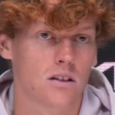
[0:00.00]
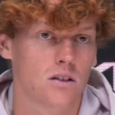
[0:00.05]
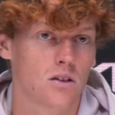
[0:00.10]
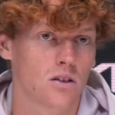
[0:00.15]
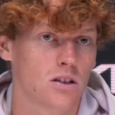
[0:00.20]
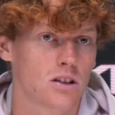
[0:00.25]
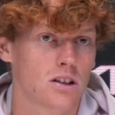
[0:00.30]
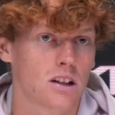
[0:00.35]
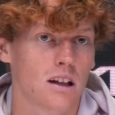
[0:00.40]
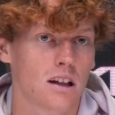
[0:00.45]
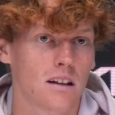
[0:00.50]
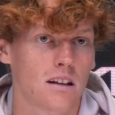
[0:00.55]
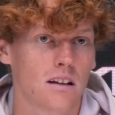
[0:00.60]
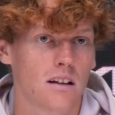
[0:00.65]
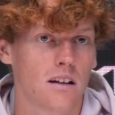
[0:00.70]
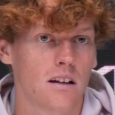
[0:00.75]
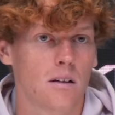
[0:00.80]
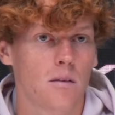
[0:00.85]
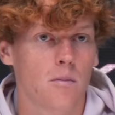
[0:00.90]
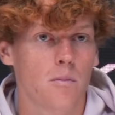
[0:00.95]
third set.
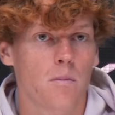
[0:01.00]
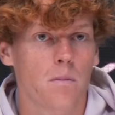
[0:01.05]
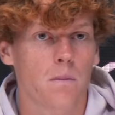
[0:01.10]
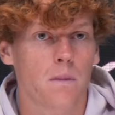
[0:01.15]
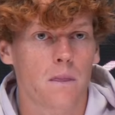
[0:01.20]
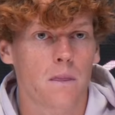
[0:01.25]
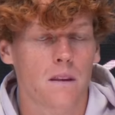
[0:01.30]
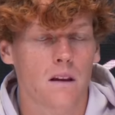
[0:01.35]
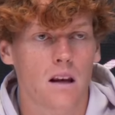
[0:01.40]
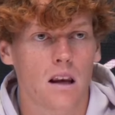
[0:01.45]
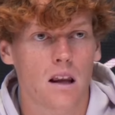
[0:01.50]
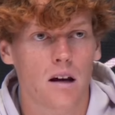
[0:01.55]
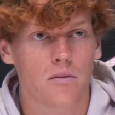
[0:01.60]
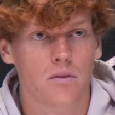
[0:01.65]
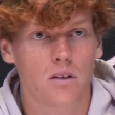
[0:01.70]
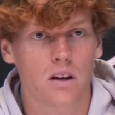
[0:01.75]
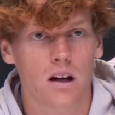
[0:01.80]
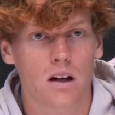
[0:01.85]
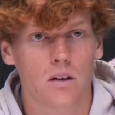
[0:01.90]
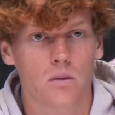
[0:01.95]
The
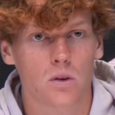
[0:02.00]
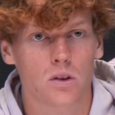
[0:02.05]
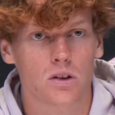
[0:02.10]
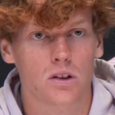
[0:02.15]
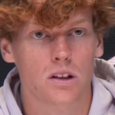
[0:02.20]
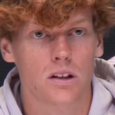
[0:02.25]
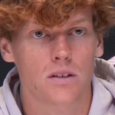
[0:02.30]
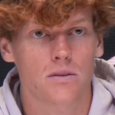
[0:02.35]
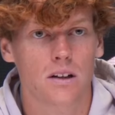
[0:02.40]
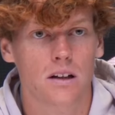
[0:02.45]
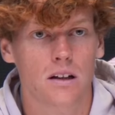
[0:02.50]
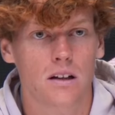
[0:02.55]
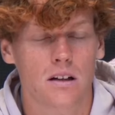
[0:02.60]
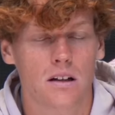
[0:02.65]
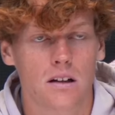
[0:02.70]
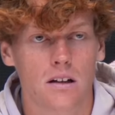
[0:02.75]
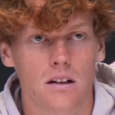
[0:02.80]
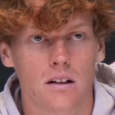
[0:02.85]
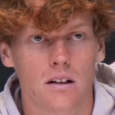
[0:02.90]
level there was even.